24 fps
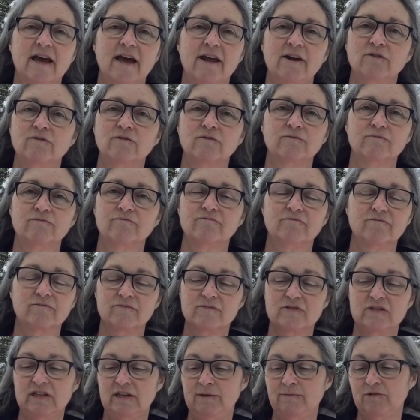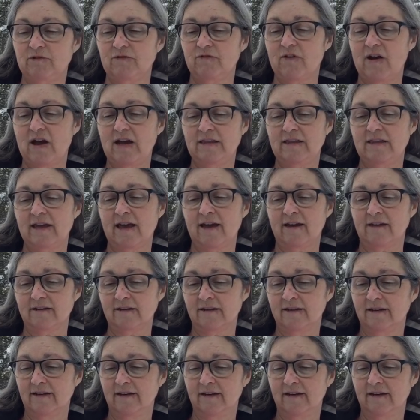I don't seem to find that.